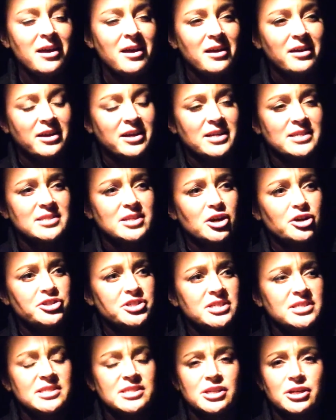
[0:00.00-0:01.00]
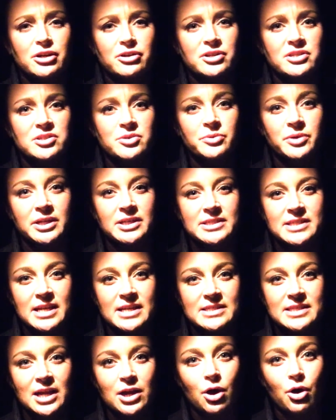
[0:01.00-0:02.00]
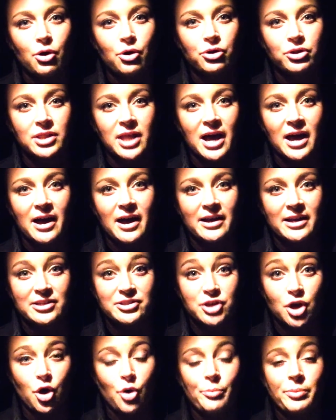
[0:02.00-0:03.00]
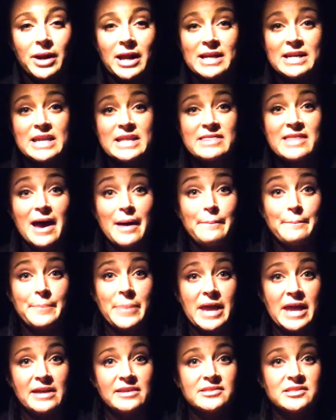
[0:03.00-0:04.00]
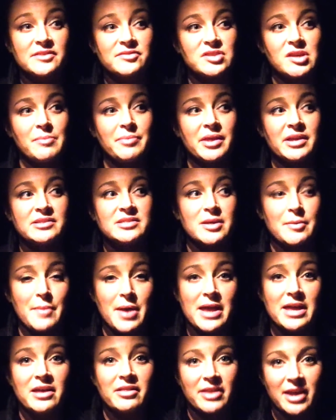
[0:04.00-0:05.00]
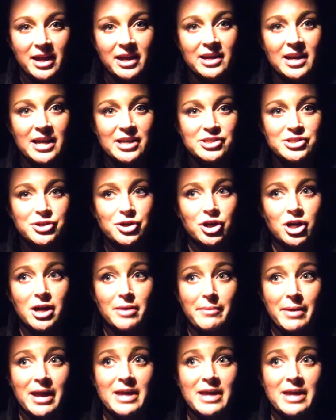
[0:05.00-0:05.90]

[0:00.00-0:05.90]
Because Arctic Zero doesn't really taste like a whole lot on its own, but I need that base of something to make it like an ice cream.